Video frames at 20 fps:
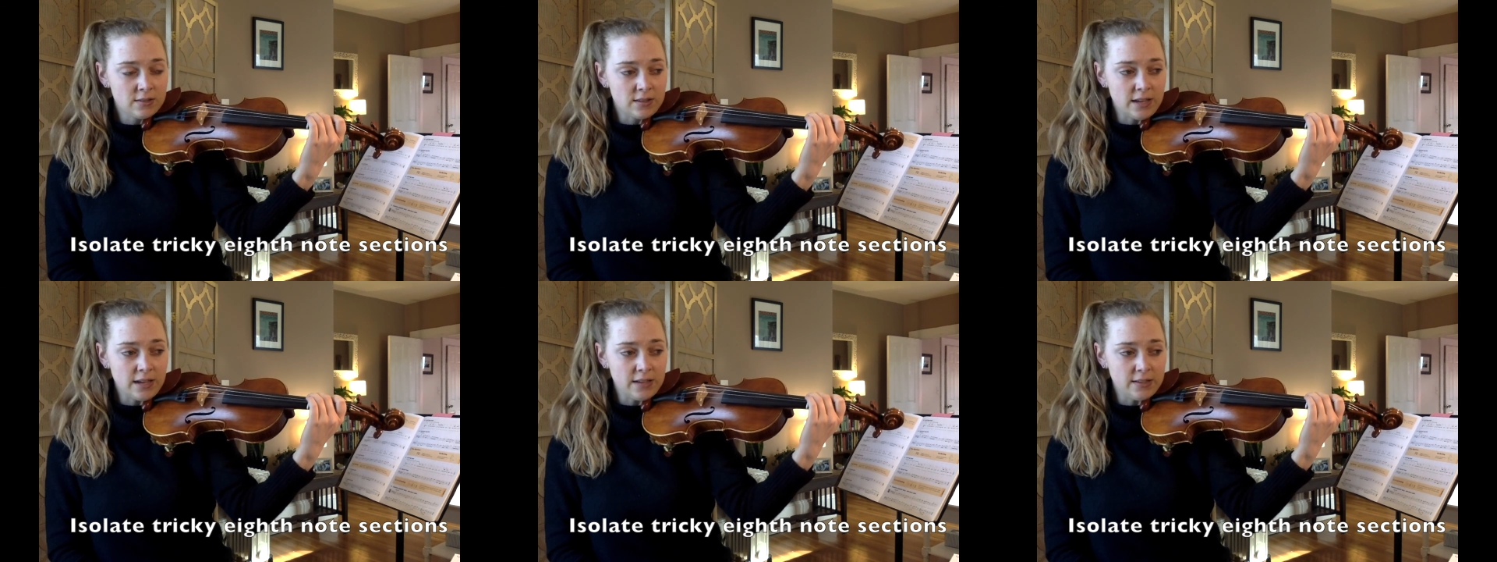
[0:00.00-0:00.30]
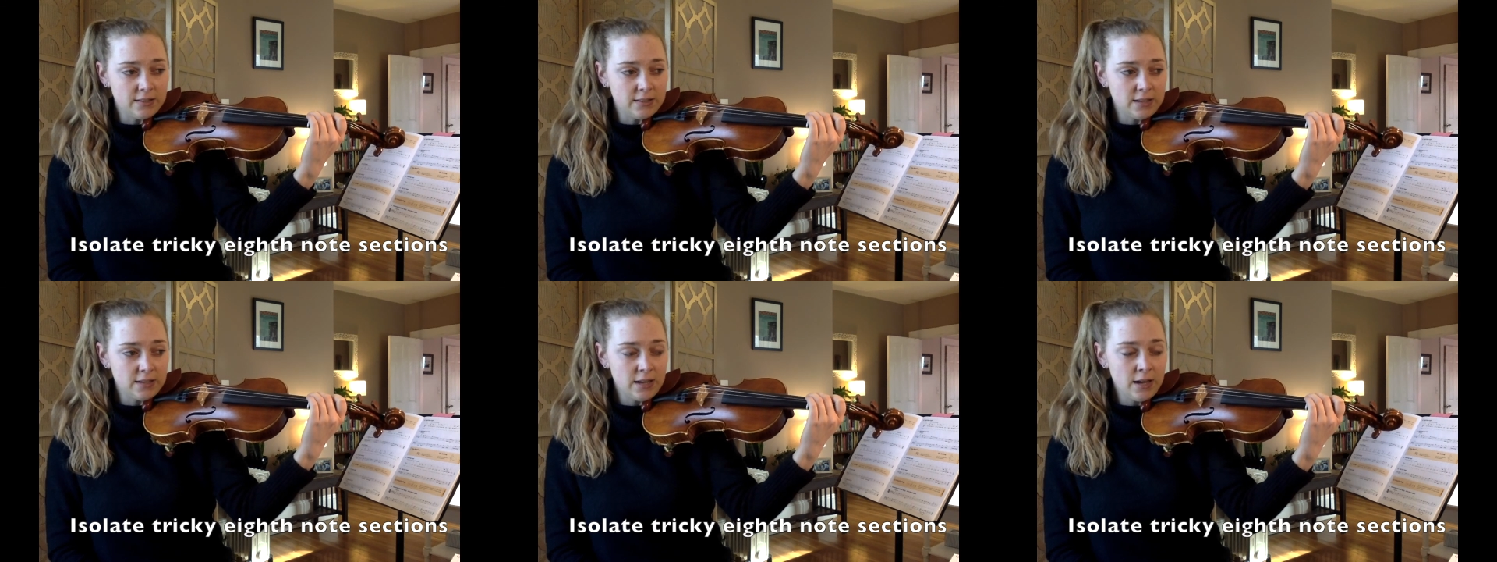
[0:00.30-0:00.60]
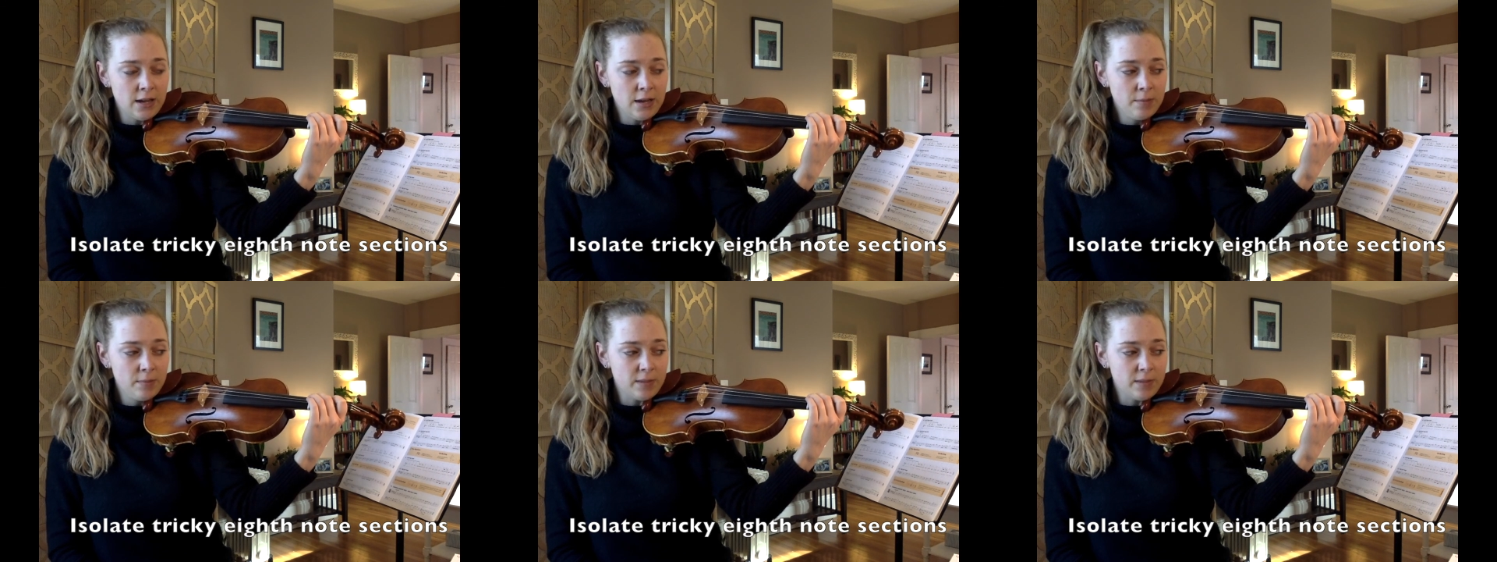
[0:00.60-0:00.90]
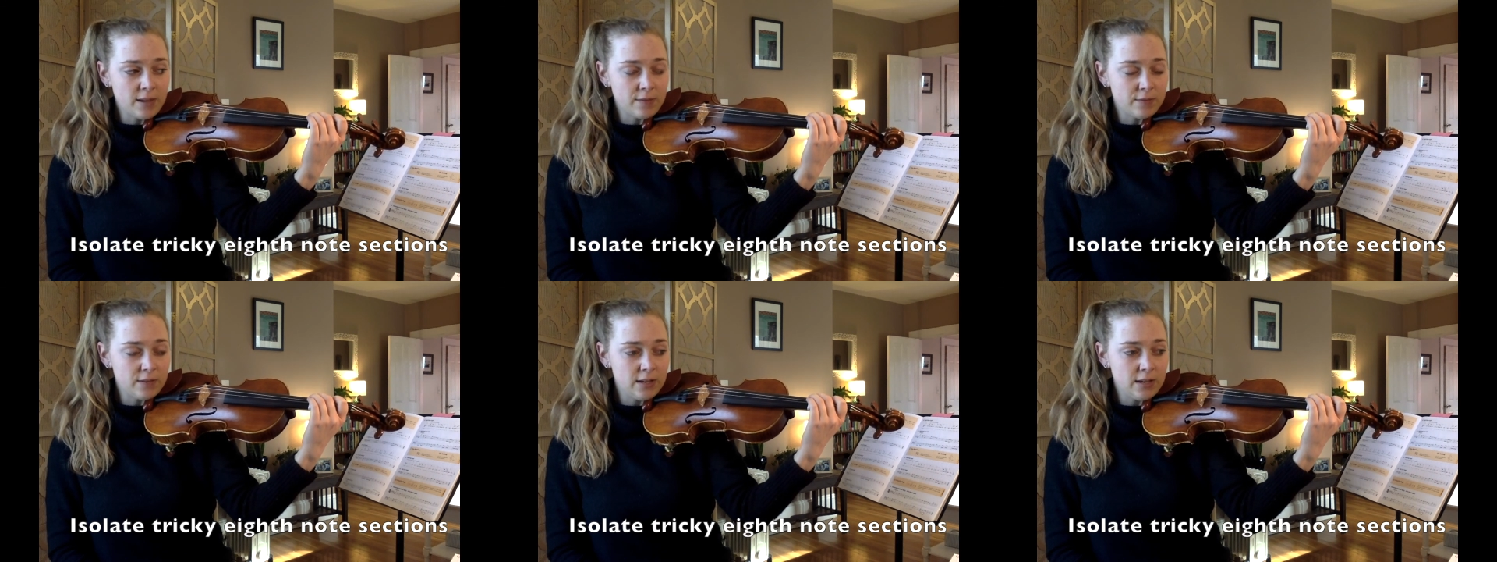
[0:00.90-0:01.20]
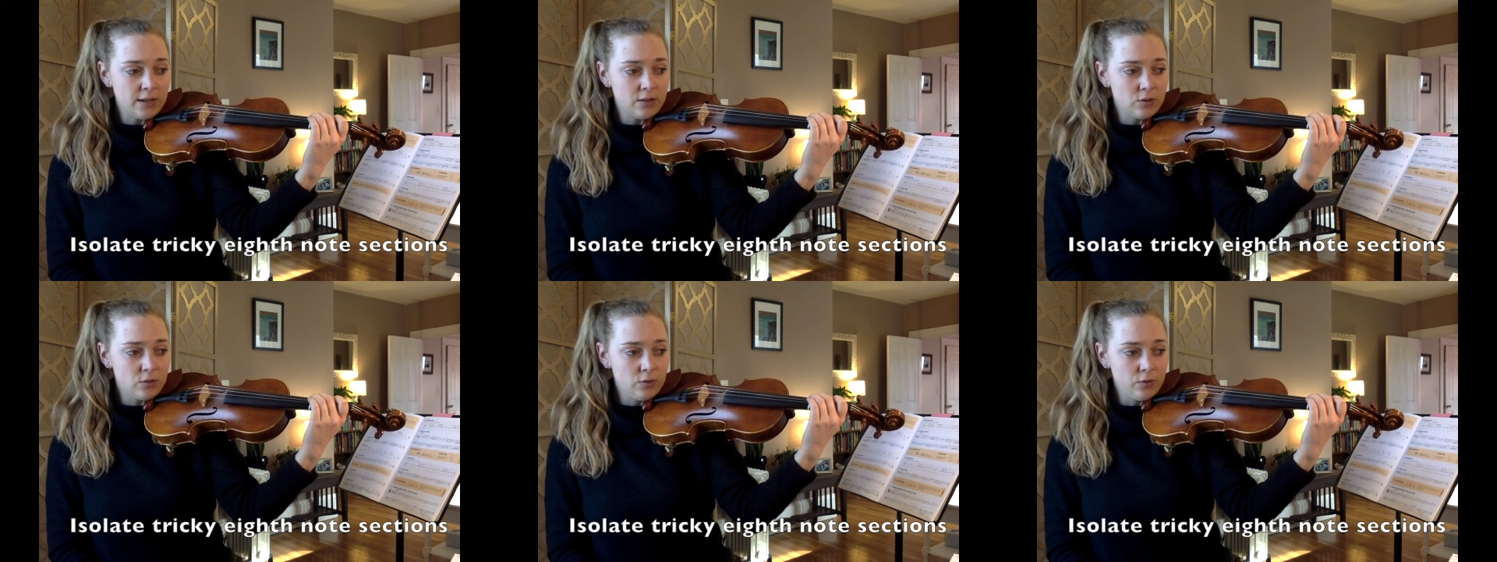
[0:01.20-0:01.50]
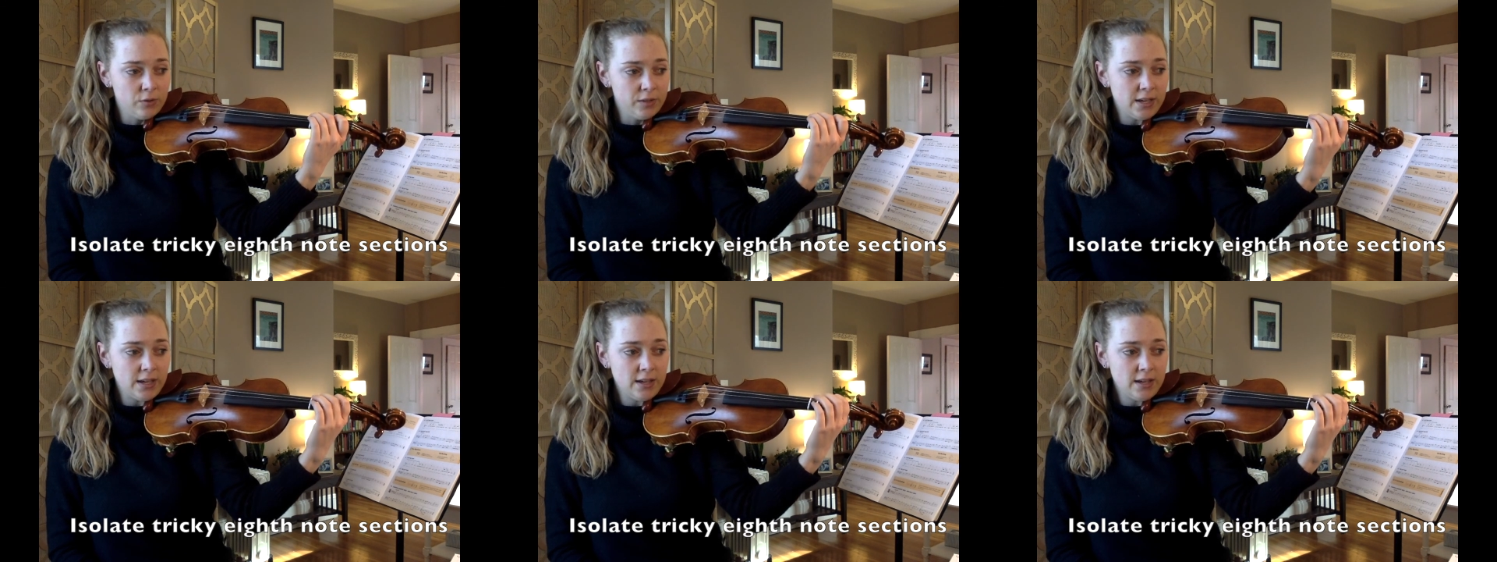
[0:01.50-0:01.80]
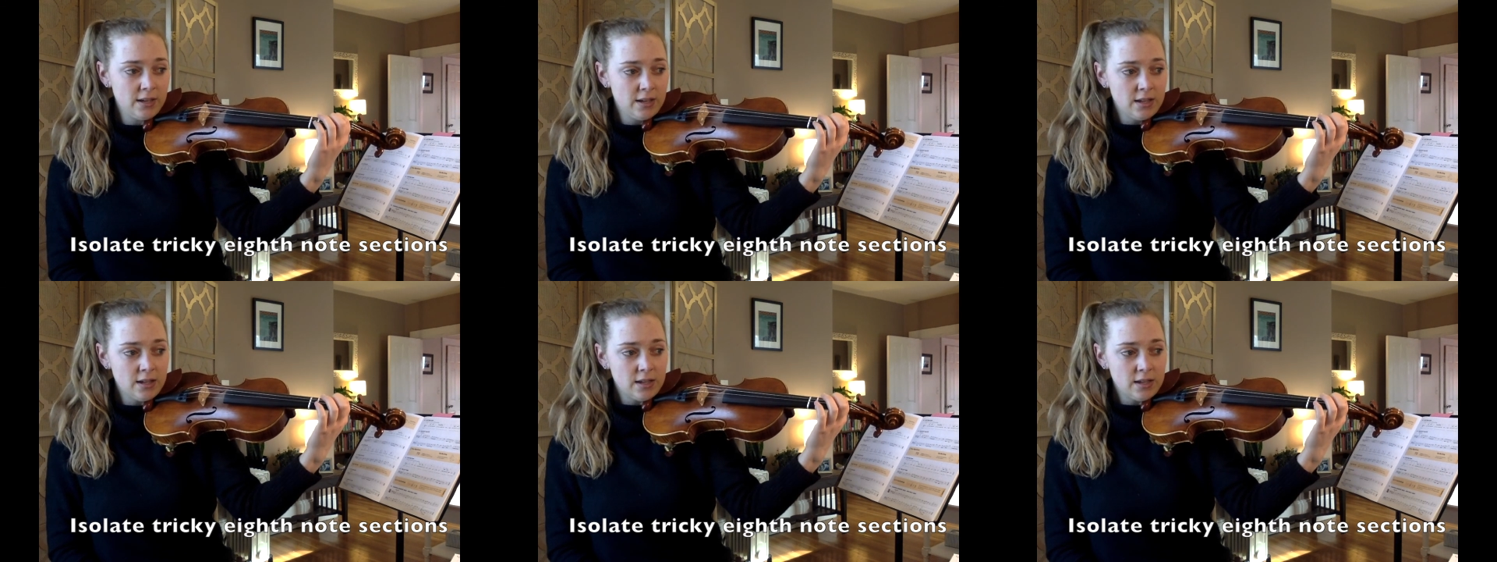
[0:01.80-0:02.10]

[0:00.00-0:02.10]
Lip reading: Last time, left hand only.